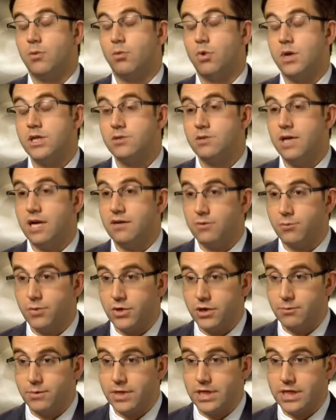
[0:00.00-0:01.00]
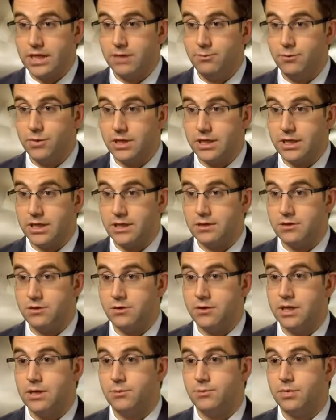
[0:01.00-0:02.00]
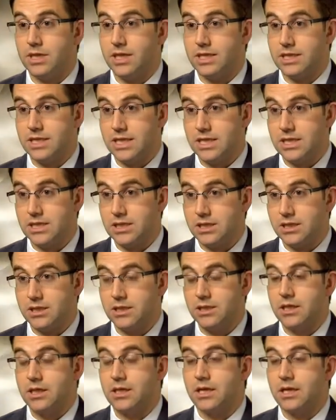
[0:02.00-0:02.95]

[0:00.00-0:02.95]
Once you have a permanent implant or an implantation,